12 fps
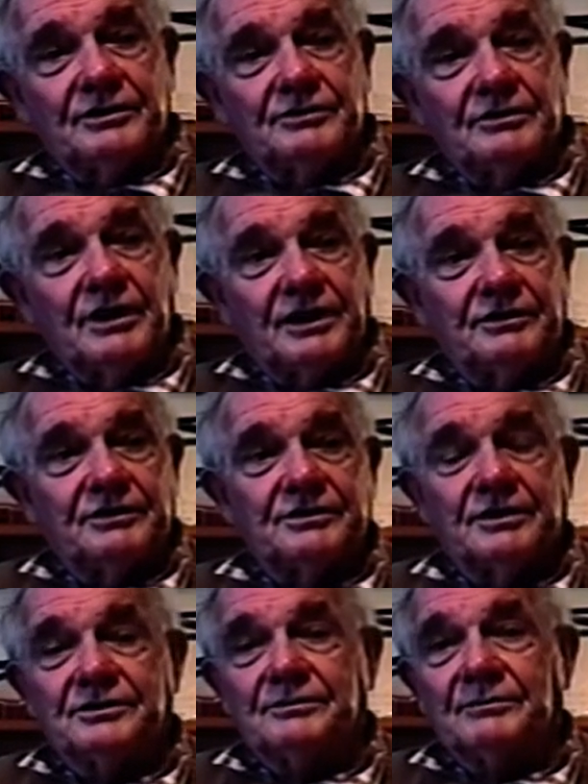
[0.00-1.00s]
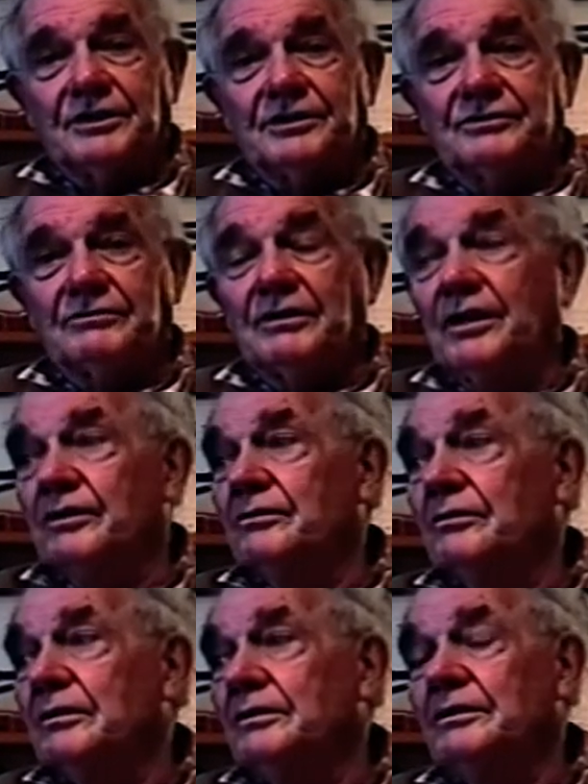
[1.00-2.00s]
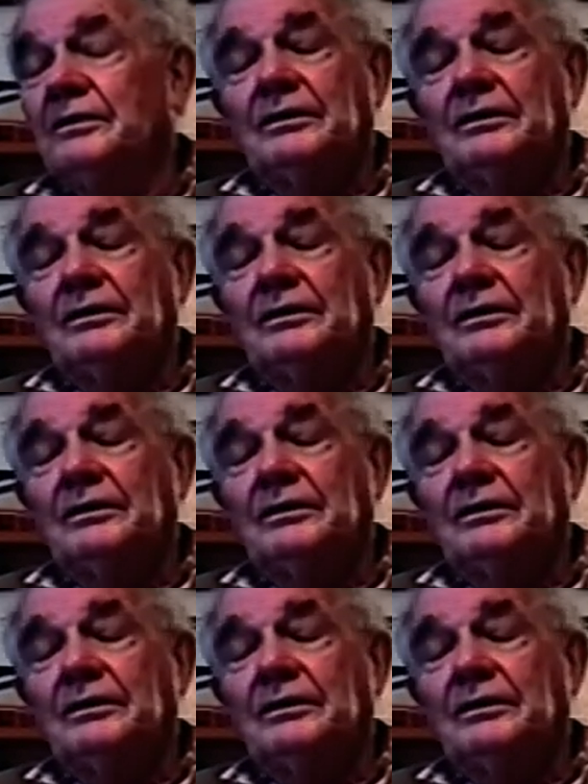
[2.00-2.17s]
an acting station master in Angahua,